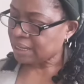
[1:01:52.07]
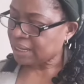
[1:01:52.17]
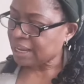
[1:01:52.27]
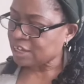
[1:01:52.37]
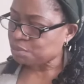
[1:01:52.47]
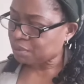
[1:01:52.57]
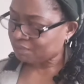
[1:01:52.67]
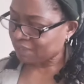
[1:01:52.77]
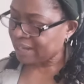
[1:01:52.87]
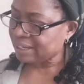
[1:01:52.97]
he has
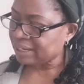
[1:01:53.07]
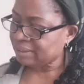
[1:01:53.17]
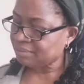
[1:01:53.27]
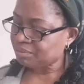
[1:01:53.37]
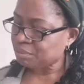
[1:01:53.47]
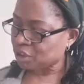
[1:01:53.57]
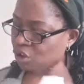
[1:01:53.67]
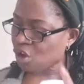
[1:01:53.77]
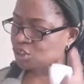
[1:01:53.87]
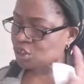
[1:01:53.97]
provided
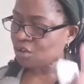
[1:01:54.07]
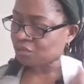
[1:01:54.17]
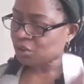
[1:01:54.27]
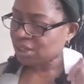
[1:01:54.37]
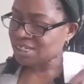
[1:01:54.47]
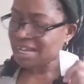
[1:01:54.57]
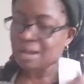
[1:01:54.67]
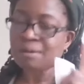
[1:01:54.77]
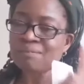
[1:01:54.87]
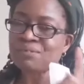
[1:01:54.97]
because of your
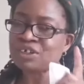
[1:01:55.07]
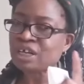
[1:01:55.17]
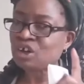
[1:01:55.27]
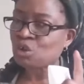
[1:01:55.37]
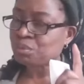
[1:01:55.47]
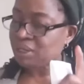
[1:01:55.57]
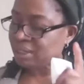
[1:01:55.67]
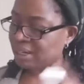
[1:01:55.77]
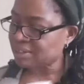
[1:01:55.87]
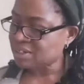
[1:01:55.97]
sacrificial
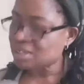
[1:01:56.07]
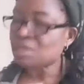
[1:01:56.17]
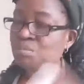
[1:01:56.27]
obedience,